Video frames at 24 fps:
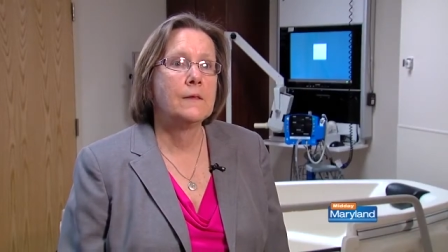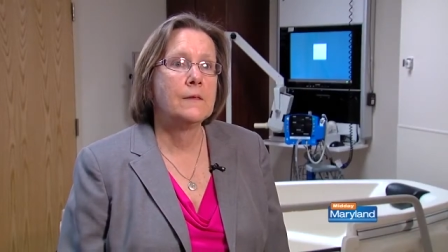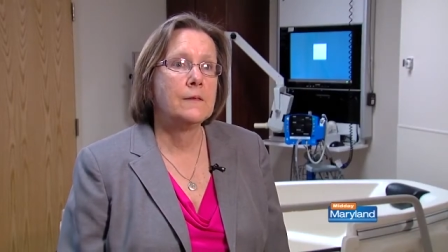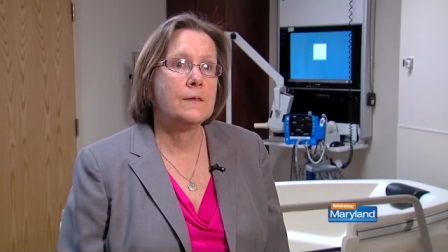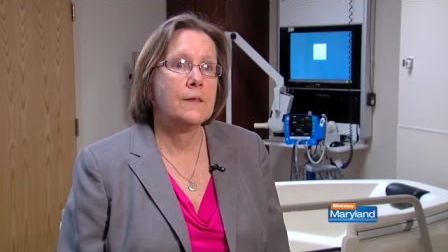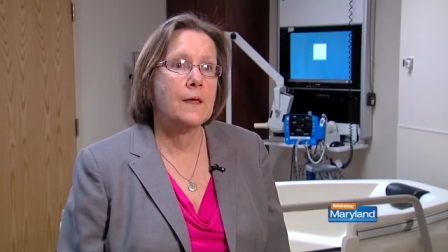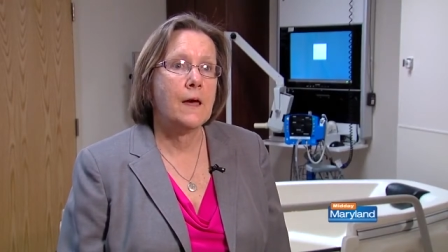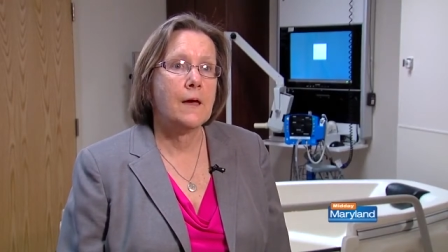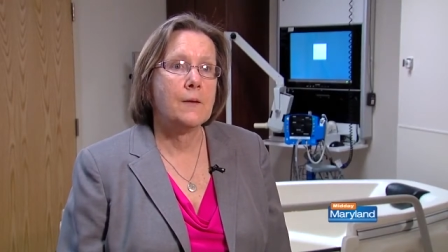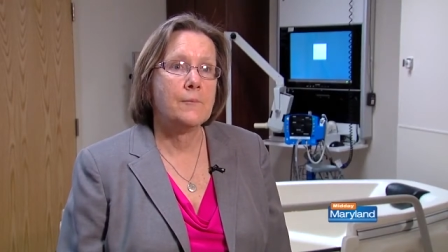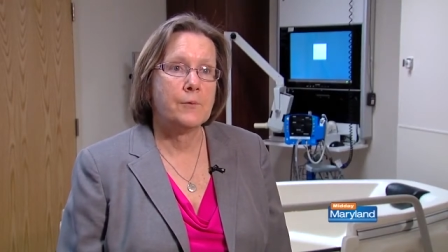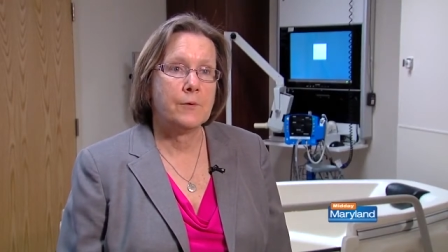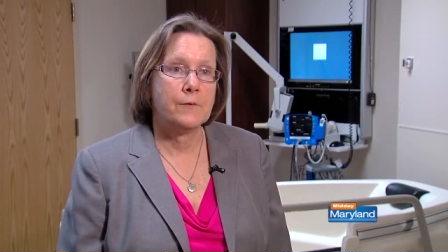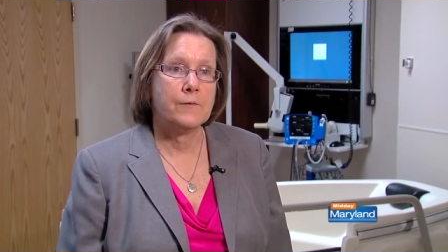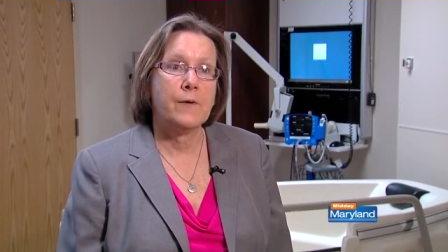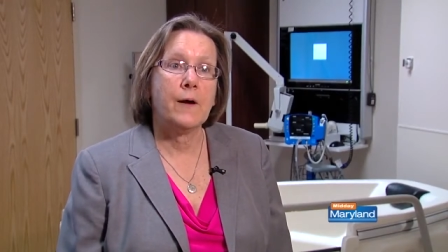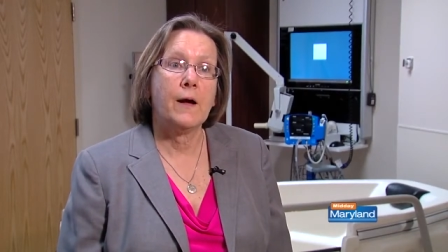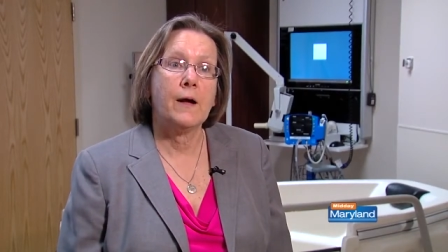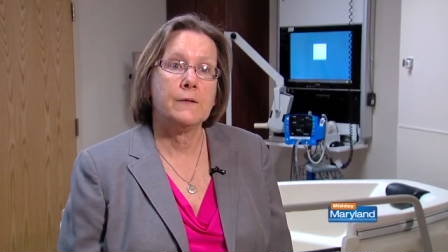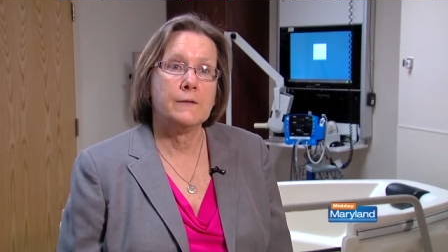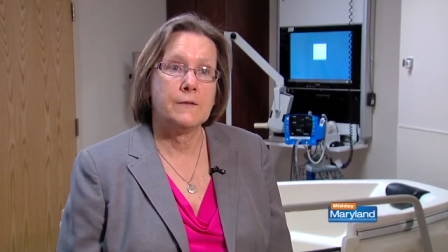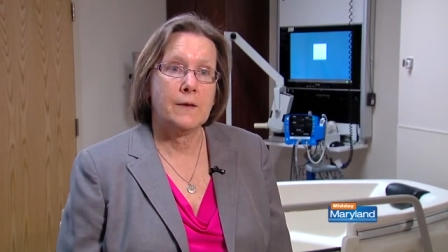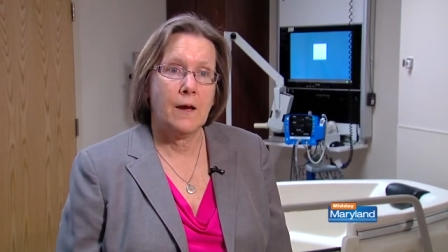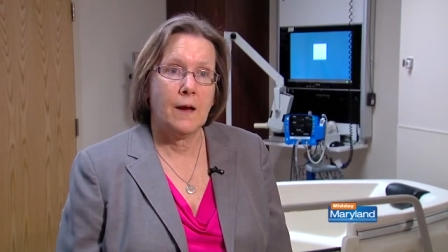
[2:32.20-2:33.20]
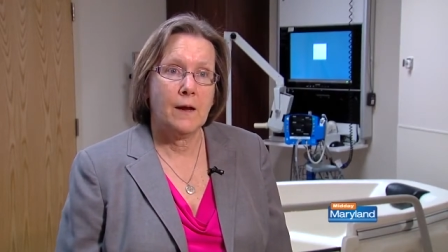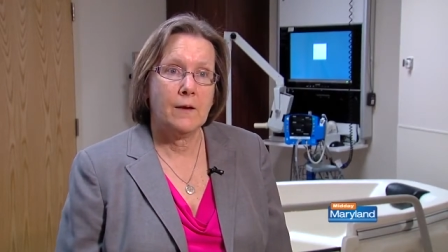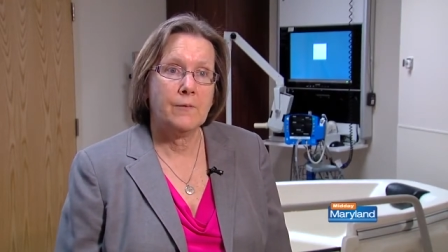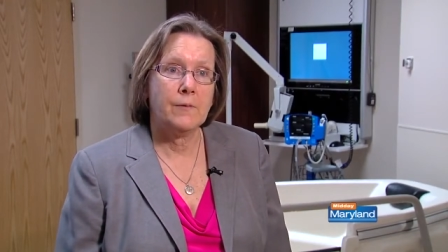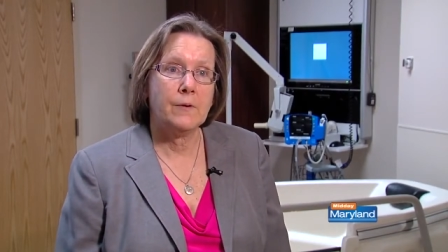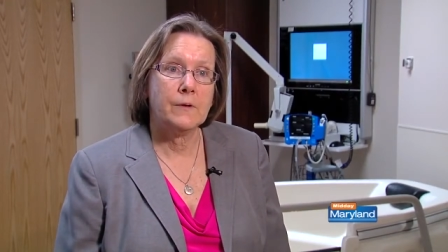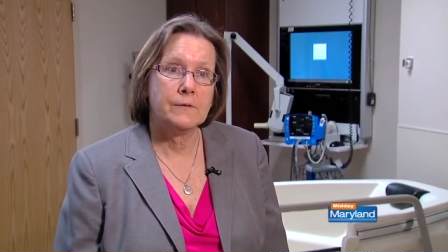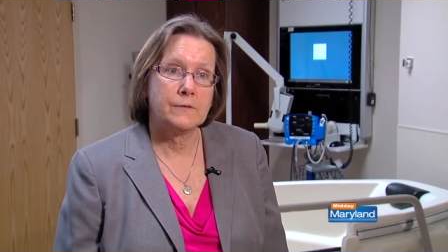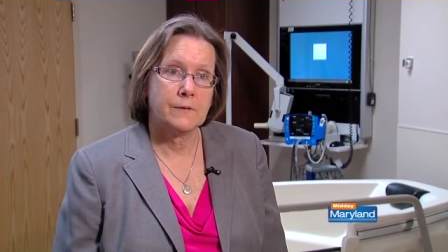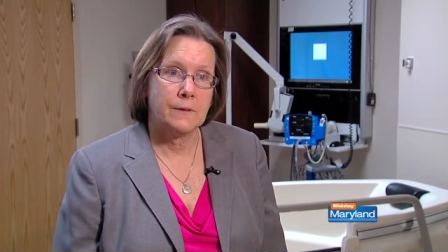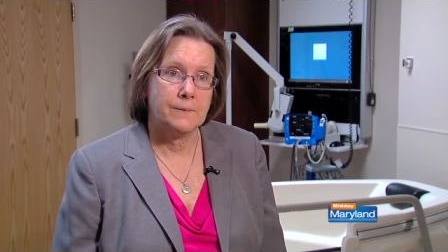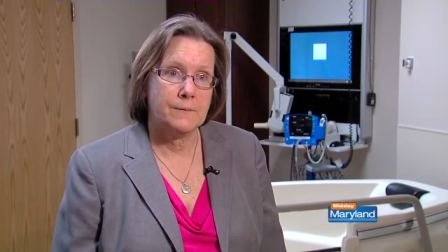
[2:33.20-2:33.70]
that provides high
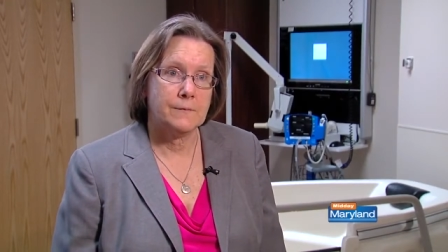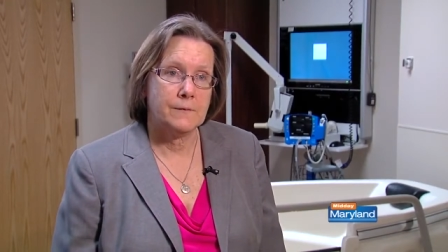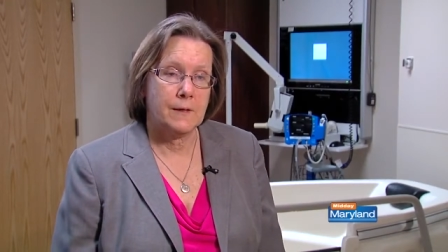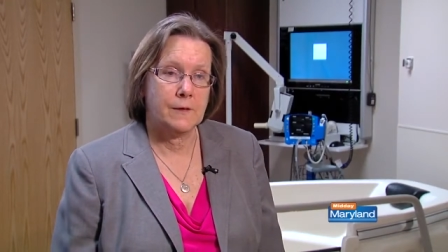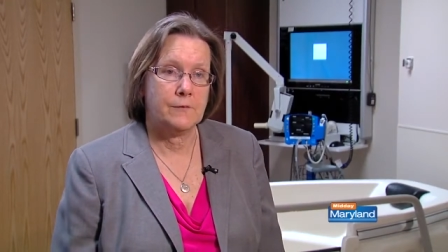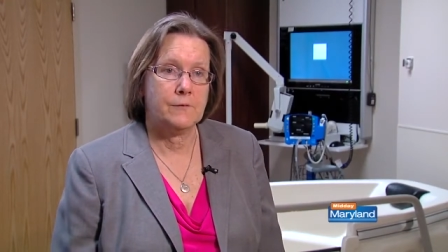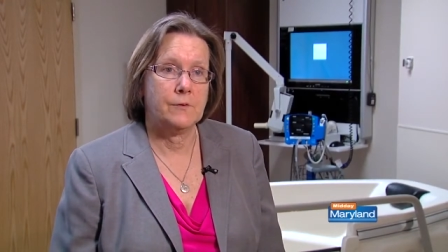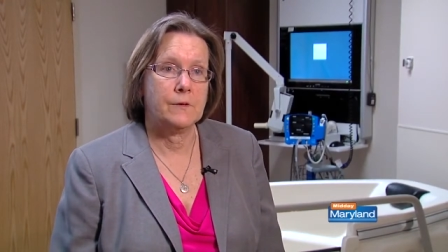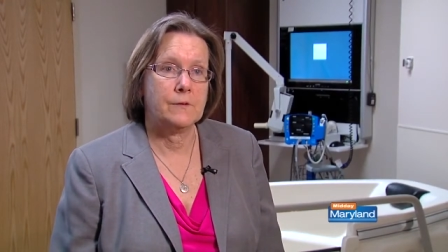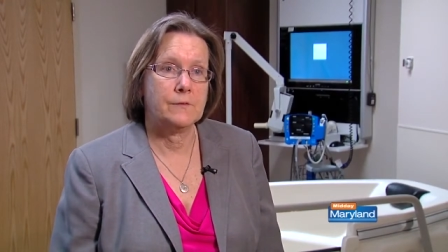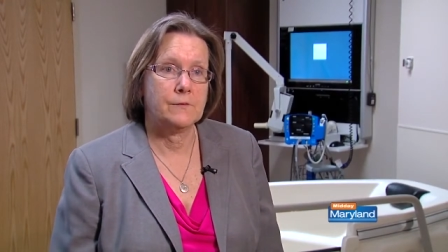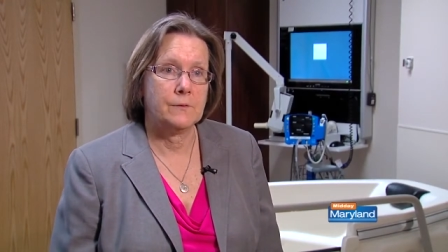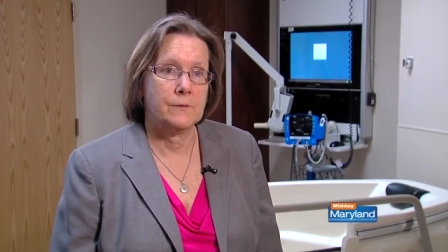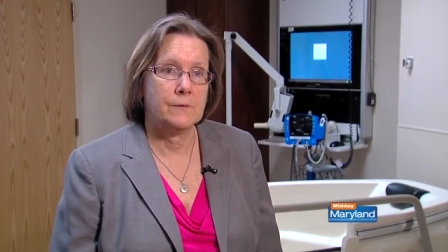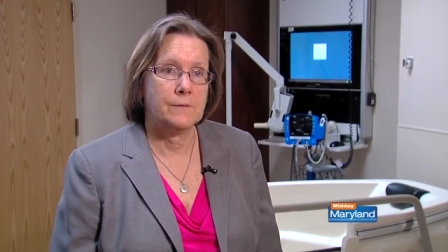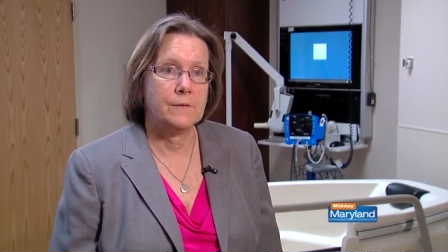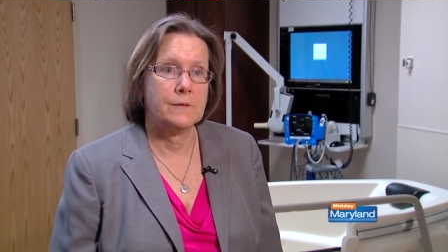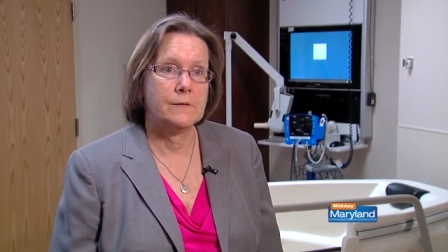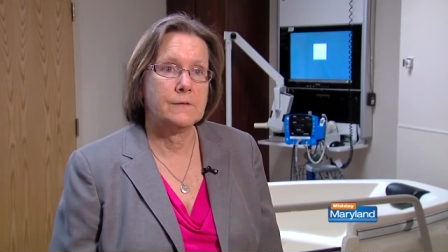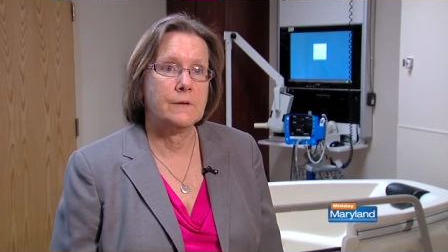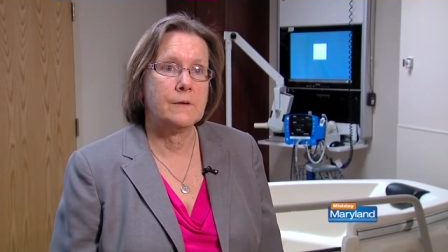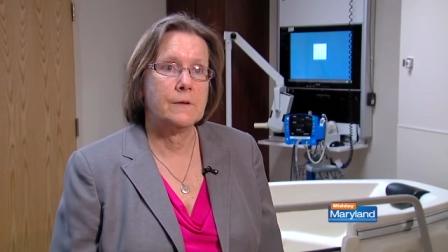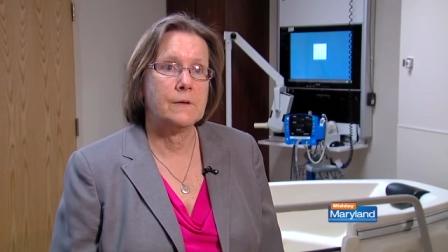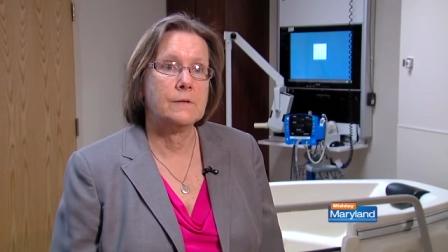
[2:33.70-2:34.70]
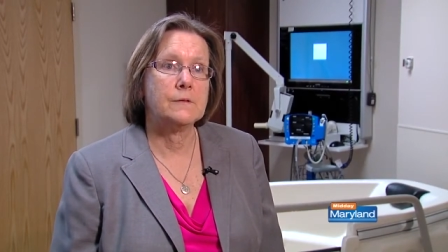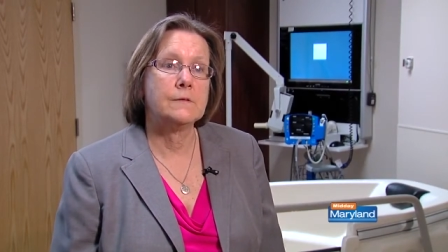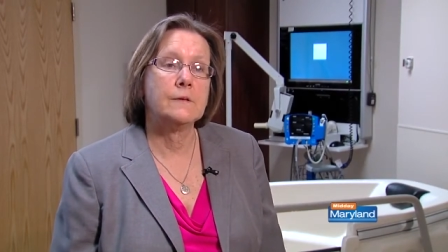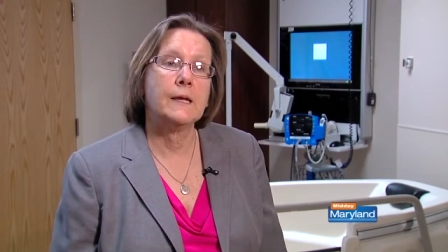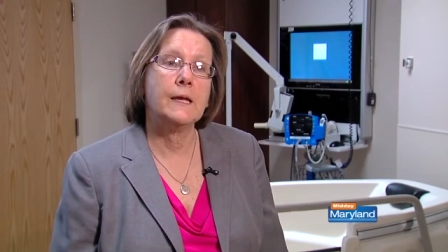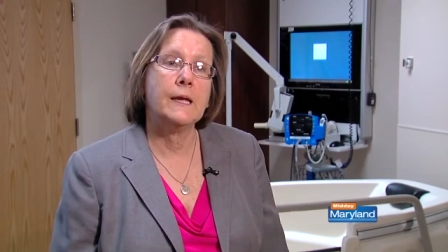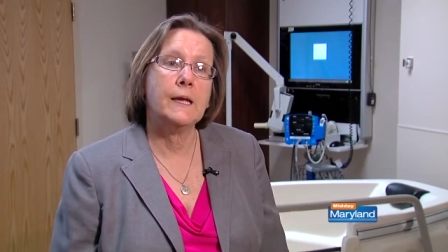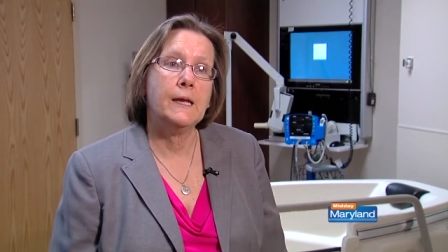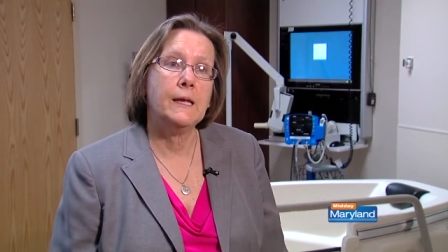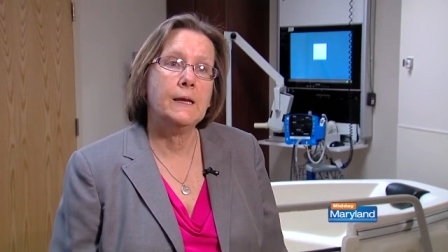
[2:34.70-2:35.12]
risk obstetric services.